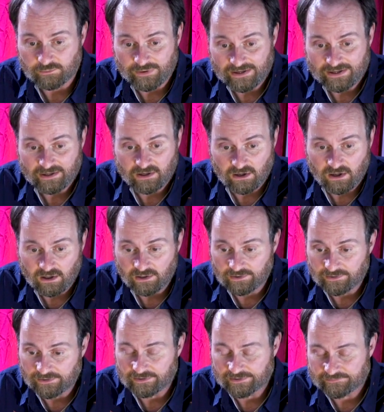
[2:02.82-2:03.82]
you buy a,
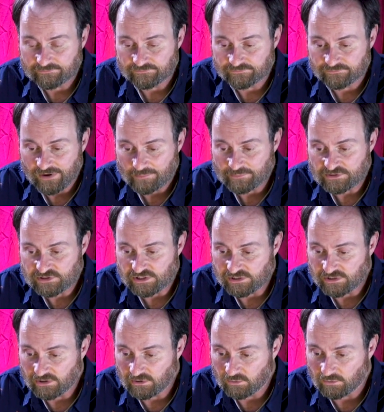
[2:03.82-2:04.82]
a,
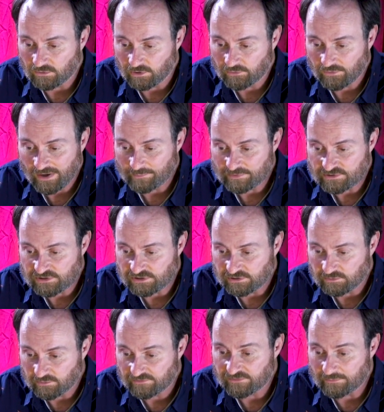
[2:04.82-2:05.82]
Frappuccino or a
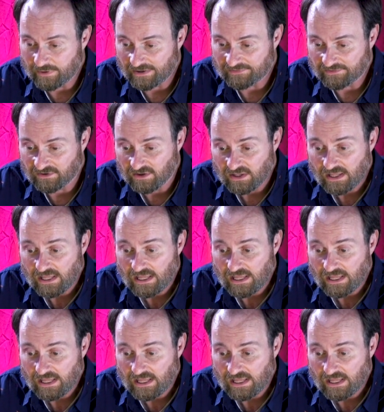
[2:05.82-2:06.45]
Crappuccino, wherever you buy there,